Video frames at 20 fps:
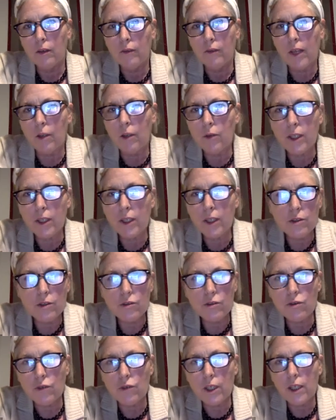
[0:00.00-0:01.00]
fellow
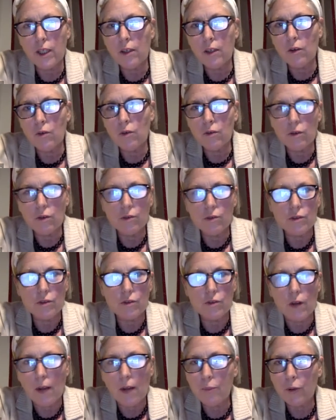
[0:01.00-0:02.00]
industry owners
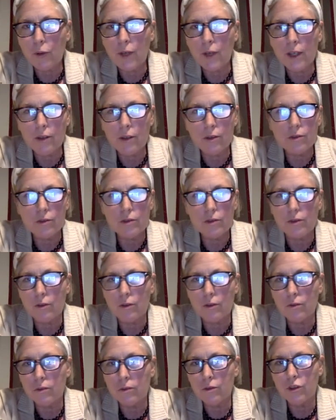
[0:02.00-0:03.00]
or operators
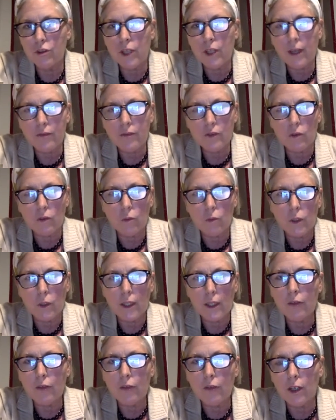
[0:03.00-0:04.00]
or chefs or
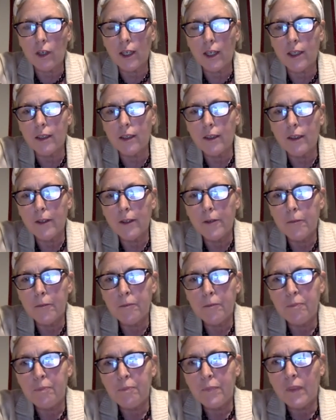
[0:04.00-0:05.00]
whatever. And
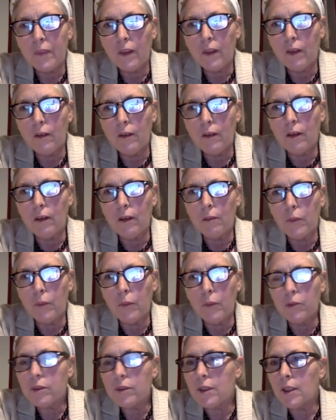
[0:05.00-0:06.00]

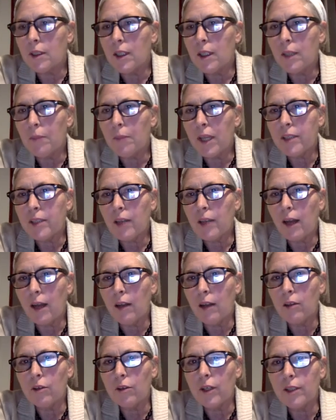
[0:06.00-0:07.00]
personally, my
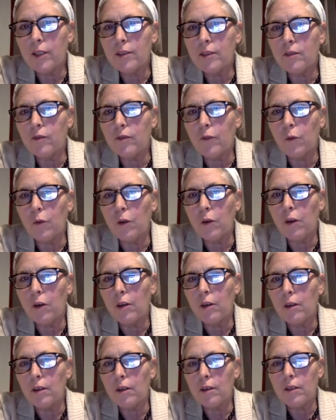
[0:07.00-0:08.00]
tolerance
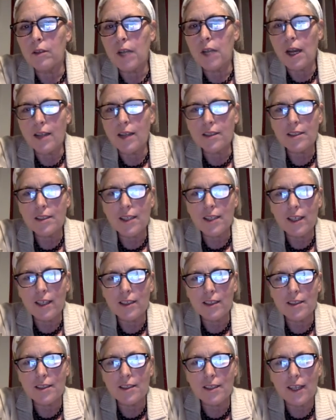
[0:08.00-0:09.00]
for
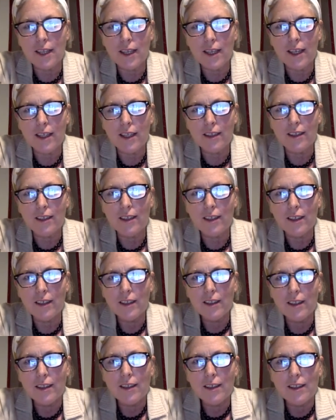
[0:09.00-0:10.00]
nonsense and
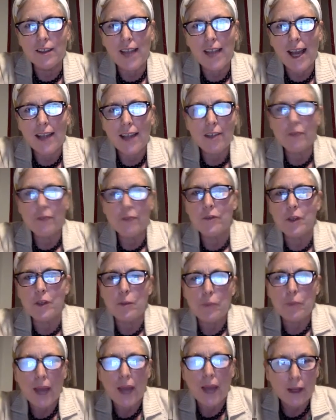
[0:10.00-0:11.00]
lack of
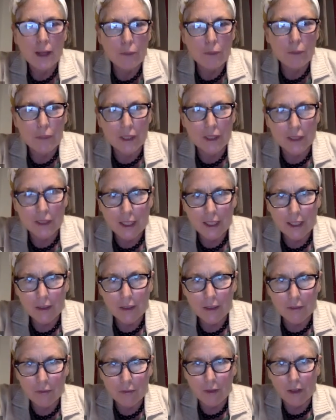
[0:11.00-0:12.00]

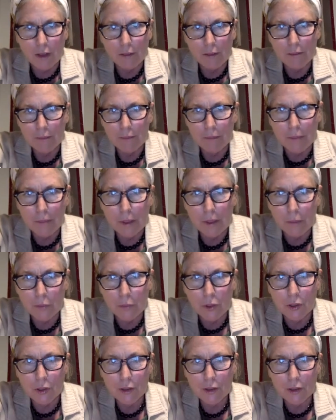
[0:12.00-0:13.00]
compatibility from
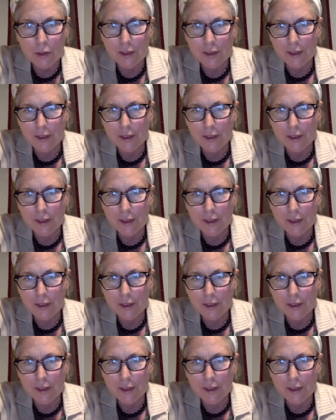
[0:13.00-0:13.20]
people